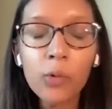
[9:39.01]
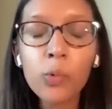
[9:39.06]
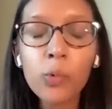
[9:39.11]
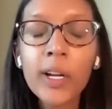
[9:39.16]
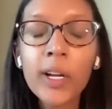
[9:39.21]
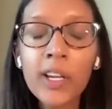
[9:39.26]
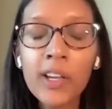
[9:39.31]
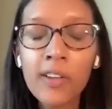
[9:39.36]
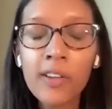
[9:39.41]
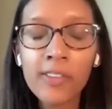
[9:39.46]

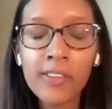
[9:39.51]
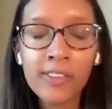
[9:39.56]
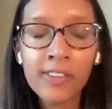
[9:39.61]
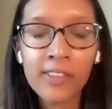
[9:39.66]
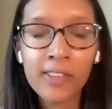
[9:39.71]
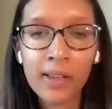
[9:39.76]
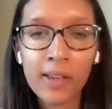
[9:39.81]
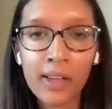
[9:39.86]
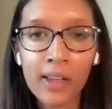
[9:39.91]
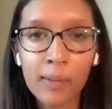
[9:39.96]
reuses
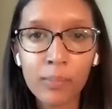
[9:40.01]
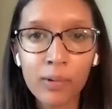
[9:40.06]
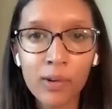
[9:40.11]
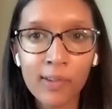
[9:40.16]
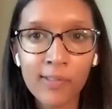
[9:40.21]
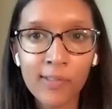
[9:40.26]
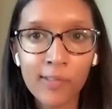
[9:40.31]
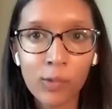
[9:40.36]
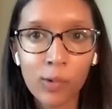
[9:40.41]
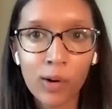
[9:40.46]
the
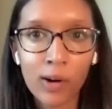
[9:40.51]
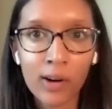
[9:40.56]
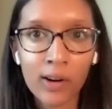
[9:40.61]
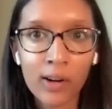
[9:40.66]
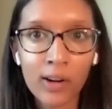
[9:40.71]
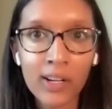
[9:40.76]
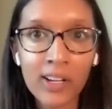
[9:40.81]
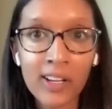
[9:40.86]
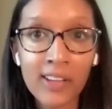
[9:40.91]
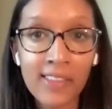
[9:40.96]
proof of
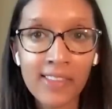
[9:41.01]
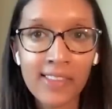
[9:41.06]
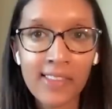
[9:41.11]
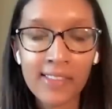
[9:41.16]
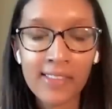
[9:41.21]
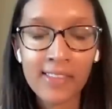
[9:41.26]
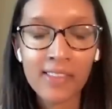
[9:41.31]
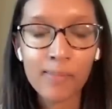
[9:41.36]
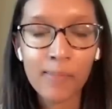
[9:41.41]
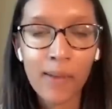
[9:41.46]
work
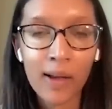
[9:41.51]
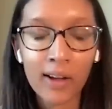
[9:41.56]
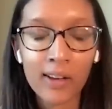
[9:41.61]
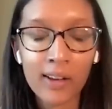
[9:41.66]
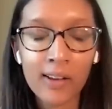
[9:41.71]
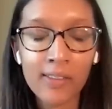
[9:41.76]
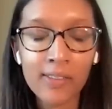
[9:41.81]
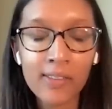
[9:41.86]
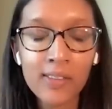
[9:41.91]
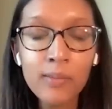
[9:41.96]
consensus
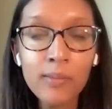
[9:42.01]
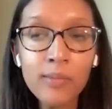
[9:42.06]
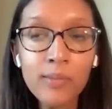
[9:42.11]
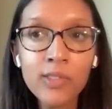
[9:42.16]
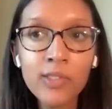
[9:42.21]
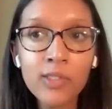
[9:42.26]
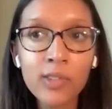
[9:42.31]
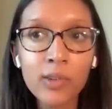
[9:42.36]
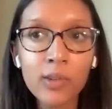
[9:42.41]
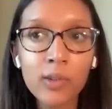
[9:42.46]
mechanism
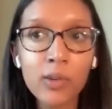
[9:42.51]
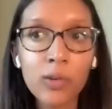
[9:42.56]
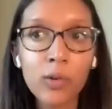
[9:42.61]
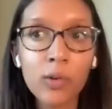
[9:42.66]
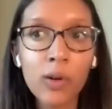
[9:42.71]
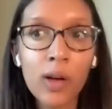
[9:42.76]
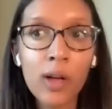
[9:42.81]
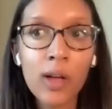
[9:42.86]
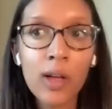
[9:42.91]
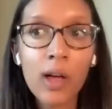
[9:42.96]

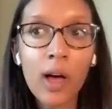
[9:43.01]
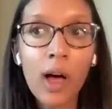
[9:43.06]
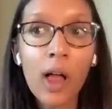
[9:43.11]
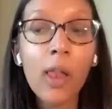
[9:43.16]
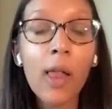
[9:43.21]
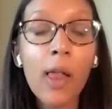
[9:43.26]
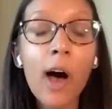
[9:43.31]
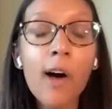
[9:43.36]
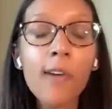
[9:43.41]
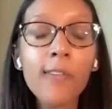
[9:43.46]
to
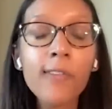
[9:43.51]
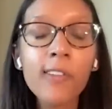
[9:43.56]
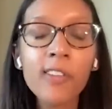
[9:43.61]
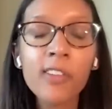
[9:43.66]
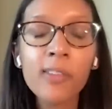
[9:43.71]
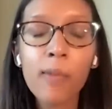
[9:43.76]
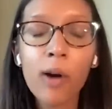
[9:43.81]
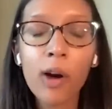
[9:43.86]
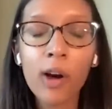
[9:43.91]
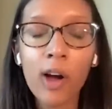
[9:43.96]
allow for
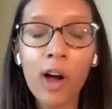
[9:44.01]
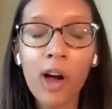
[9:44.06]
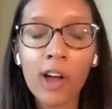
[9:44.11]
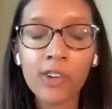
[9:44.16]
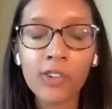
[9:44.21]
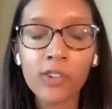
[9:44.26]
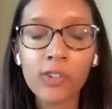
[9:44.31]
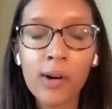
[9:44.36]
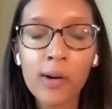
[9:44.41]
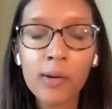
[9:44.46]
smart
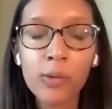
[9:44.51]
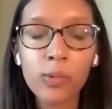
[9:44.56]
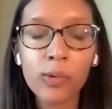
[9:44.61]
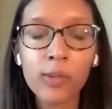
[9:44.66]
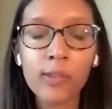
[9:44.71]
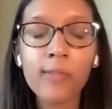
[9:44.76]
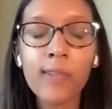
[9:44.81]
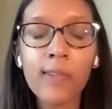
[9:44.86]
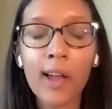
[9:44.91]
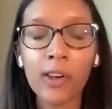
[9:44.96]
contracts
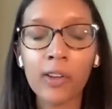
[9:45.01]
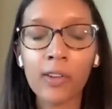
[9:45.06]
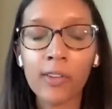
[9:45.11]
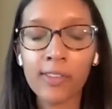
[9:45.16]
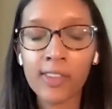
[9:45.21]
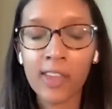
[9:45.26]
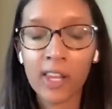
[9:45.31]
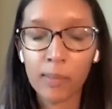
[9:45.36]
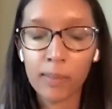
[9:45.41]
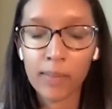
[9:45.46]
with final
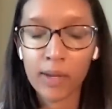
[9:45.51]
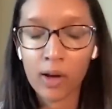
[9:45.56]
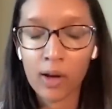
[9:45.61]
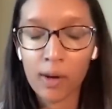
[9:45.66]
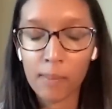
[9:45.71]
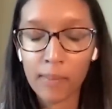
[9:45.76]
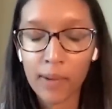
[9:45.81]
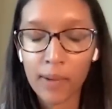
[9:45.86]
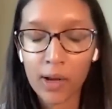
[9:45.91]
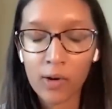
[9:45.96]
settlement
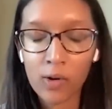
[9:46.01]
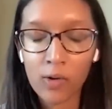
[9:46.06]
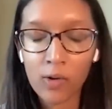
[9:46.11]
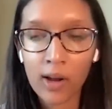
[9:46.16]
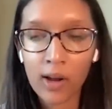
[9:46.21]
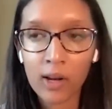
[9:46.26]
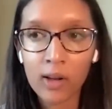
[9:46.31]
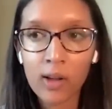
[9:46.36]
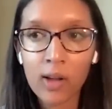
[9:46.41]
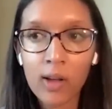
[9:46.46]
on
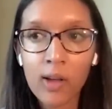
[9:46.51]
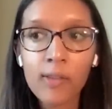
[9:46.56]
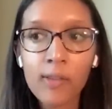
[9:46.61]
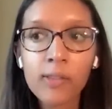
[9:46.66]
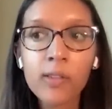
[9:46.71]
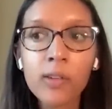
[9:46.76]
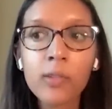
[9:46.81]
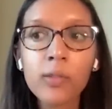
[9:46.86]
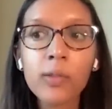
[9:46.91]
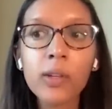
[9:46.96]
Bitcoin.
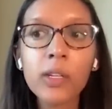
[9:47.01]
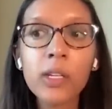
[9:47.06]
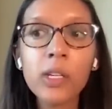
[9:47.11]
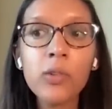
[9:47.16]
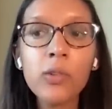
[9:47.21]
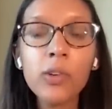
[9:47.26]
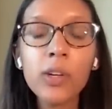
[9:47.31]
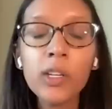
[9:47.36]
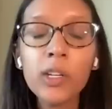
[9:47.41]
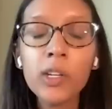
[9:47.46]
So
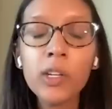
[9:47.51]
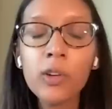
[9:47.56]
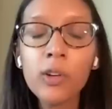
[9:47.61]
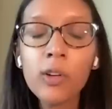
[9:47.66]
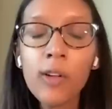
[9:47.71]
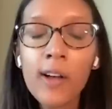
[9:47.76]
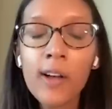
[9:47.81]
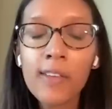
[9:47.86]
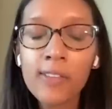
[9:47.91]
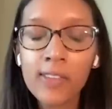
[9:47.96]
you can
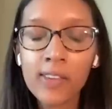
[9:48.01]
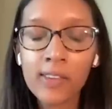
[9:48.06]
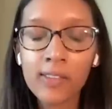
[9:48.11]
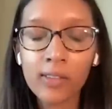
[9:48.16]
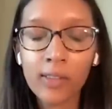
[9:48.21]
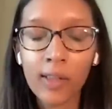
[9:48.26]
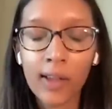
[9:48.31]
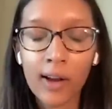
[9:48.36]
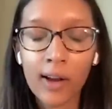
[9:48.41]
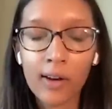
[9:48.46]
utilize
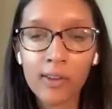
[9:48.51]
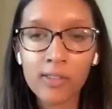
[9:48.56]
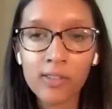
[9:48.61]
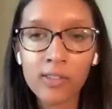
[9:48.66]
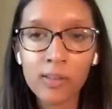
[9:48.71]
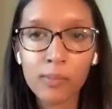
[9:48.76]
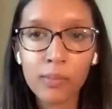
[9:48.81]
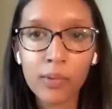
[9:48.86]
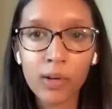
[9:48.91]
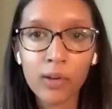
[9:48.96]
these layers
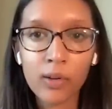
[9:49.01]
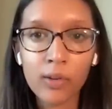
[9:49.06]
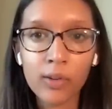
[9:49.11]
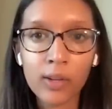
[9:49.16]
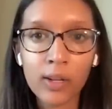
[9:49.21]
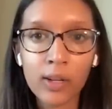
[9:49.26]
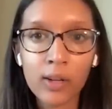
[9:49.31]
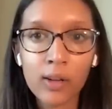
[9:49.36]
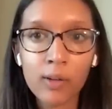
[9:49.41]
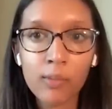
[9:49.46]
to
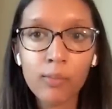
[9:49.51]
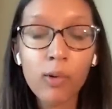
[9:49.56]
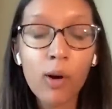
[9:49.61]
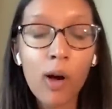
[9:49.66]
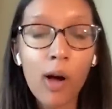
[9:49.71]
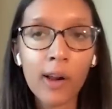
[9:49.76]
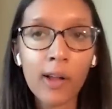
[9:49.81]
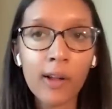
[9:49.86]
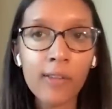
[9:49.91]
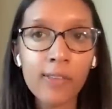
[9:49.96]
build
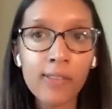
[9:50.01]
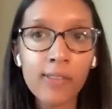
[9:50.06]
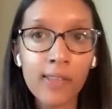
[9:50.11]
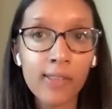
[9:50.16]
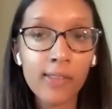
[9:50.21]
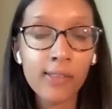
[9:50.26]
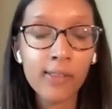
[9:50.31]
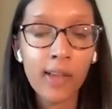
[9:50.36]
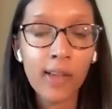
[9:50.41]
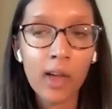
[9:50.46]
products that
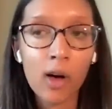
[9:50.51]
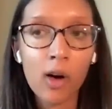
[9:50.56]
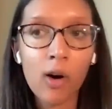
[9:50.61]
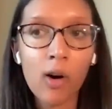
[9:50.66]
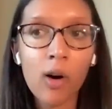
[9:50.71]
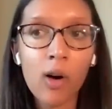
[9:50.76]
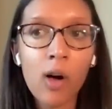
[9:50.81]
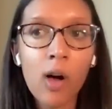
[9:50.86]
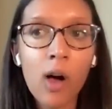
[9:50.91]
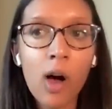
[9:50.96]

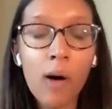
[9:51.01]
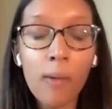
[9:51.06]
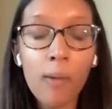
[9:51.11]
scale.